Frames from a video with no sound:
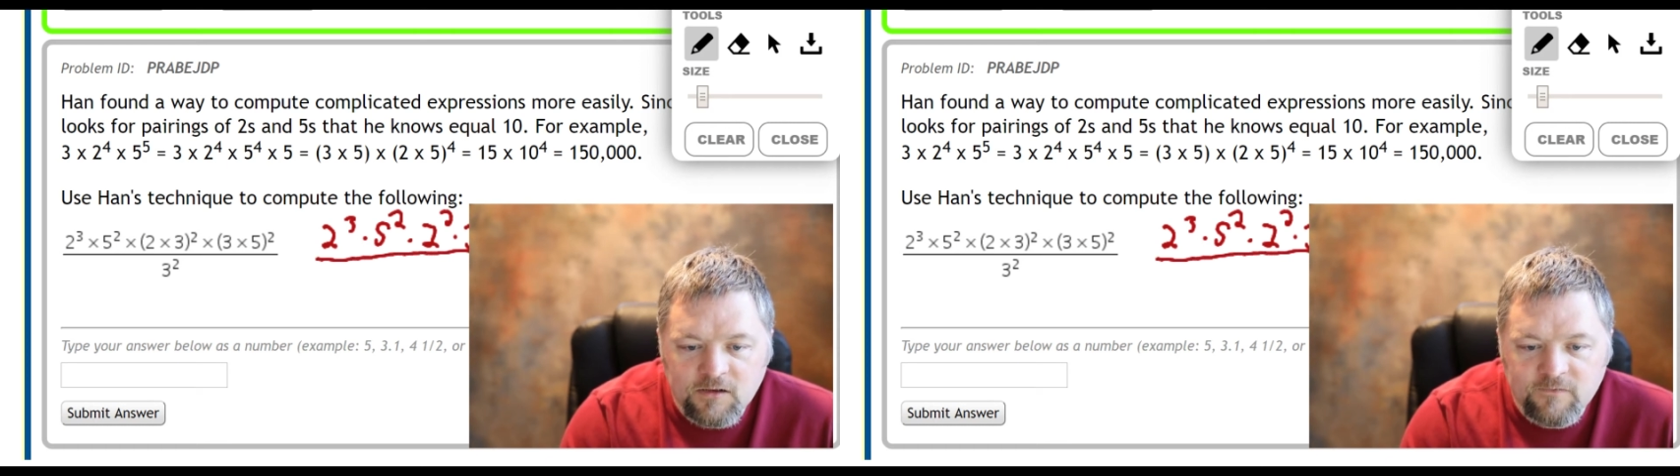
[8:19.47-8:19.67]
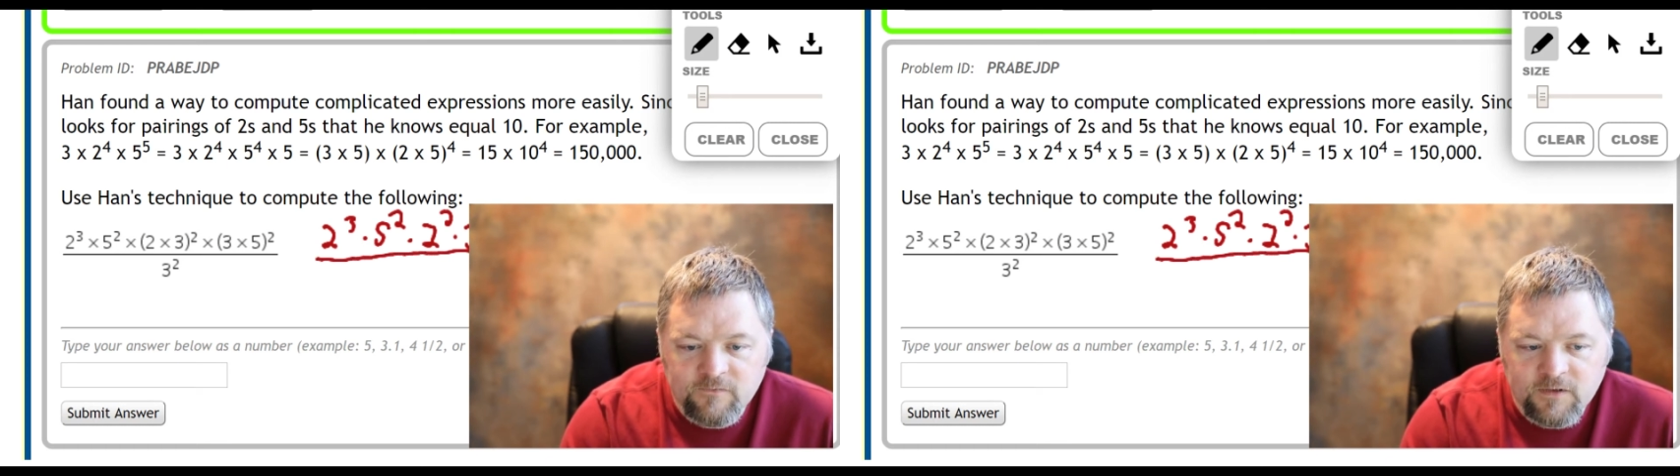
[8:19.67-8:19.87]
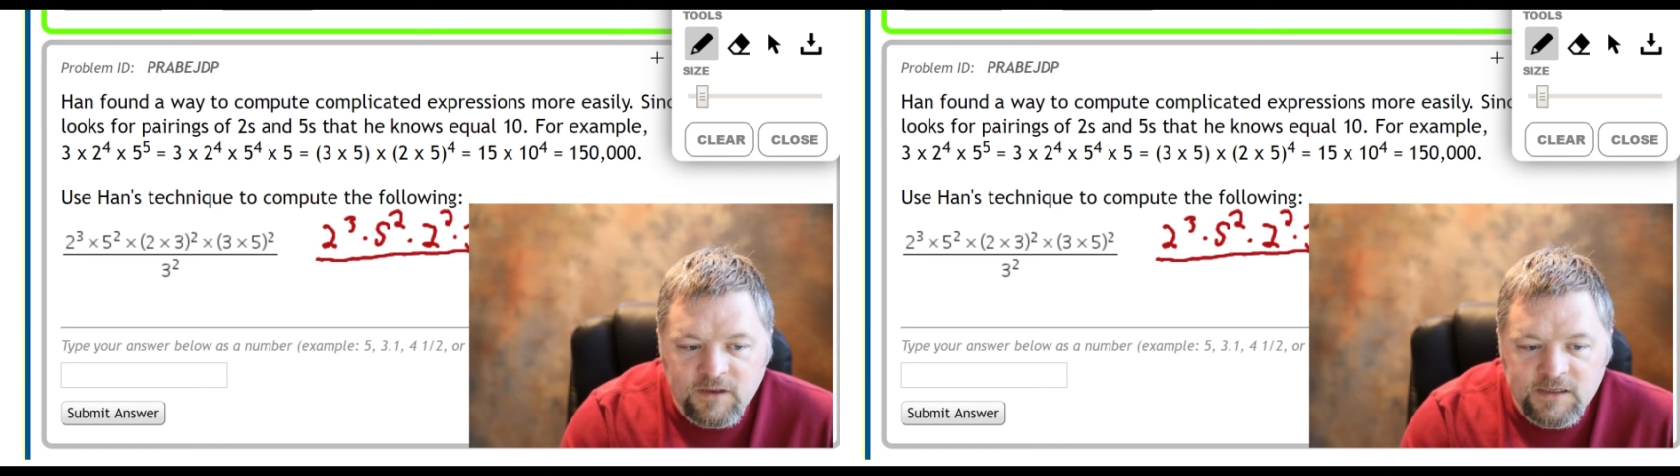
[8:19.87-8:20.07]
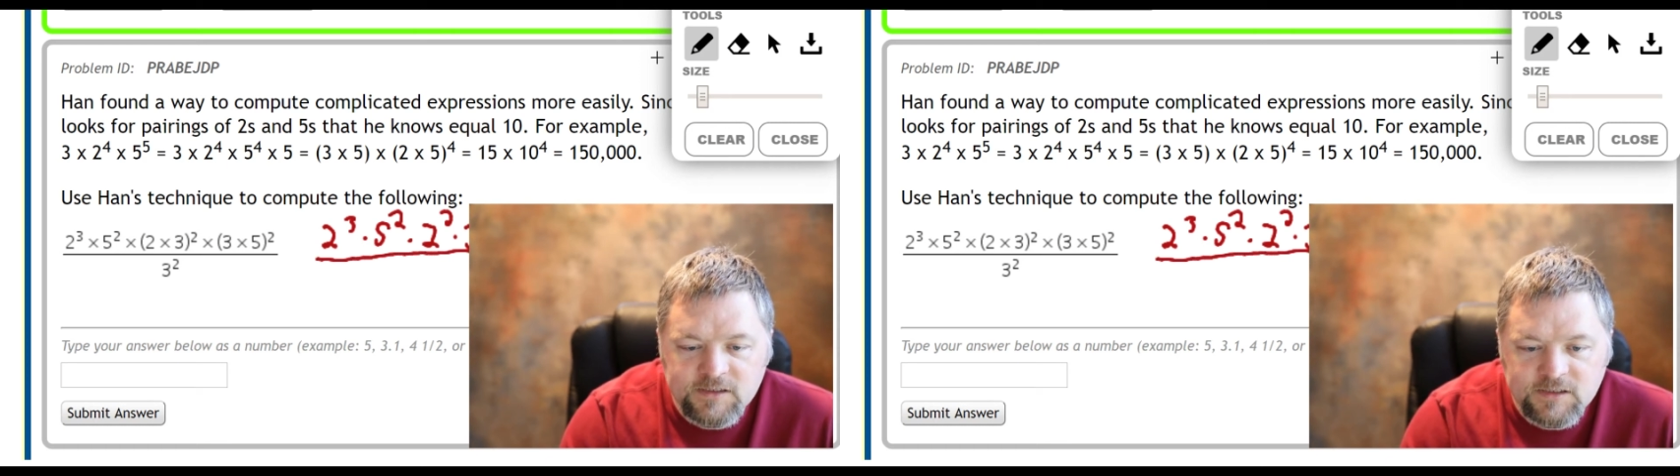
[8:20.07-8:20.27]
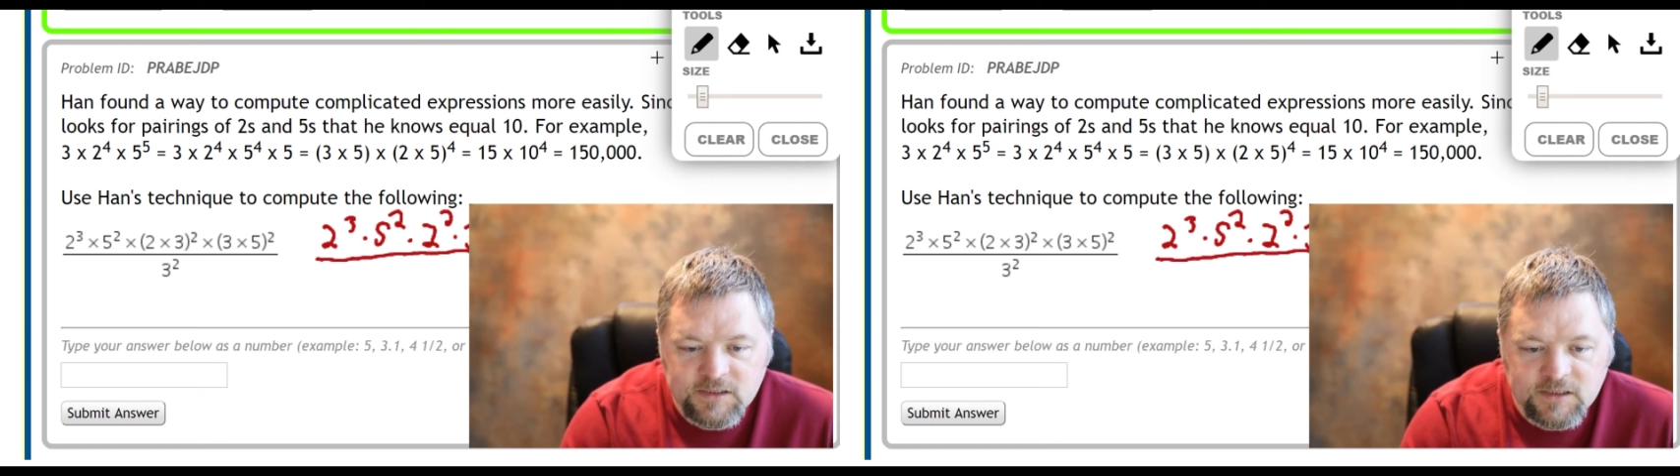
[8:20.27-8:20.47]
five
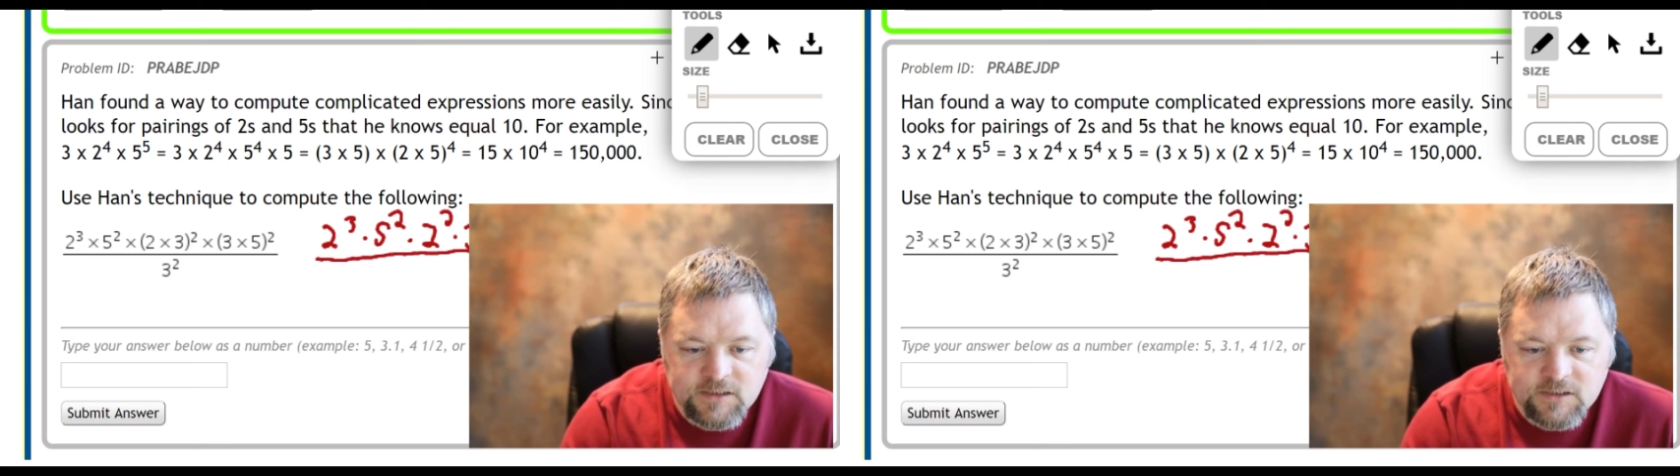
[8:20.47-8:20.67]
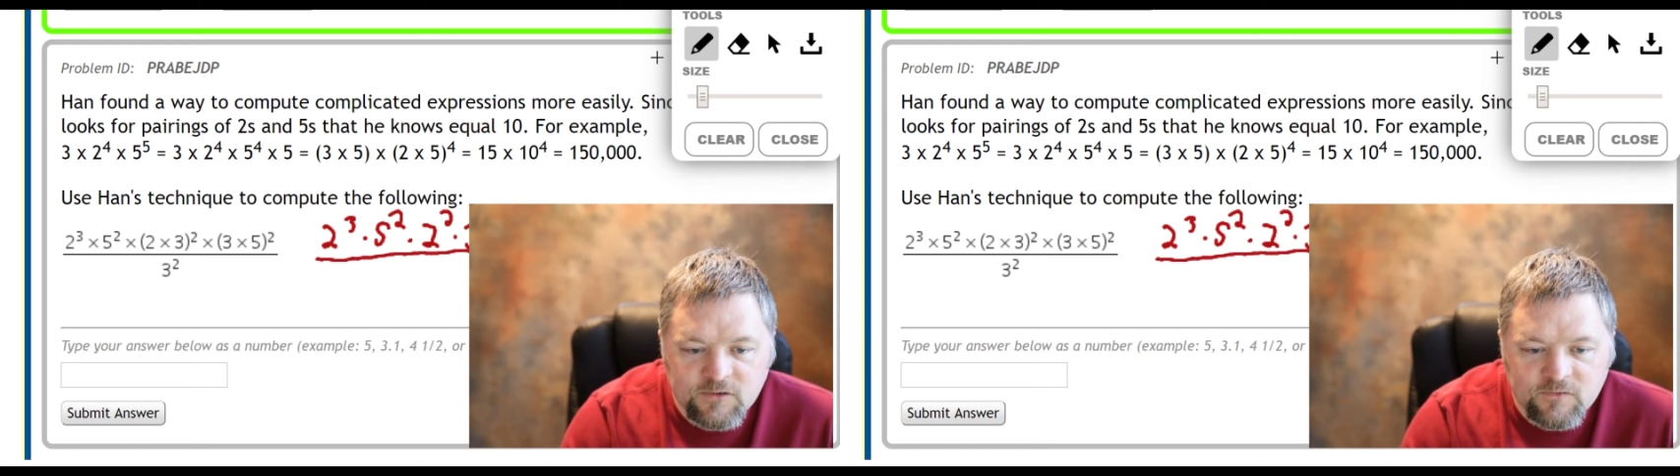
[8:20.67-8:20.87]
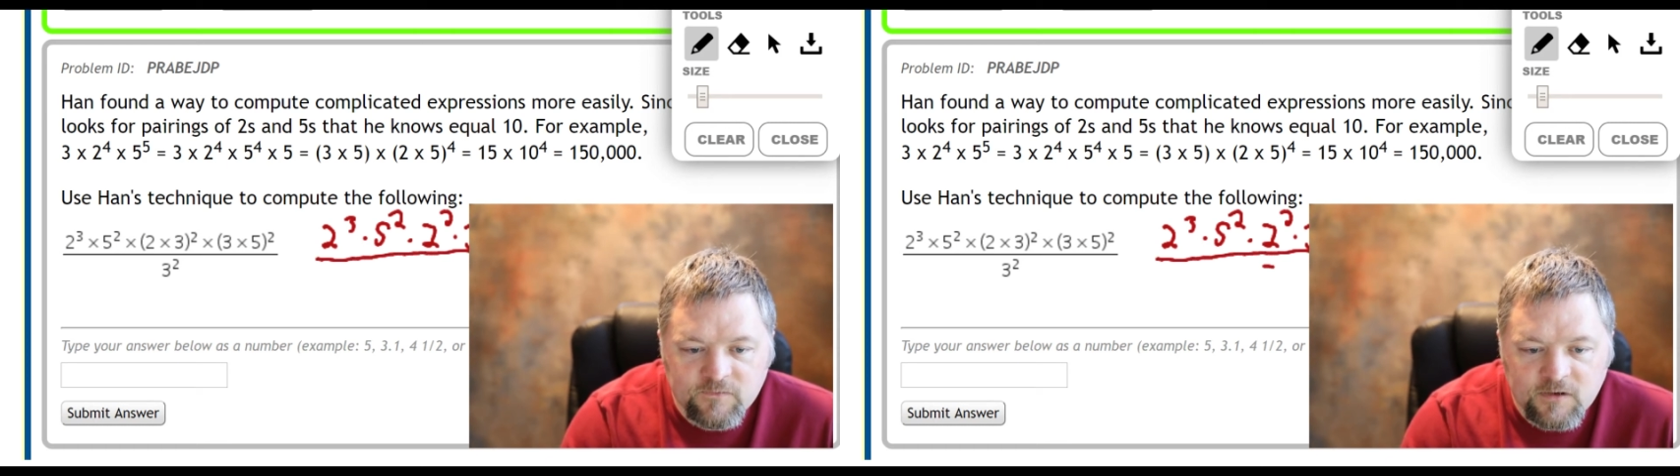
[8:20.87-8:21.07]
squared.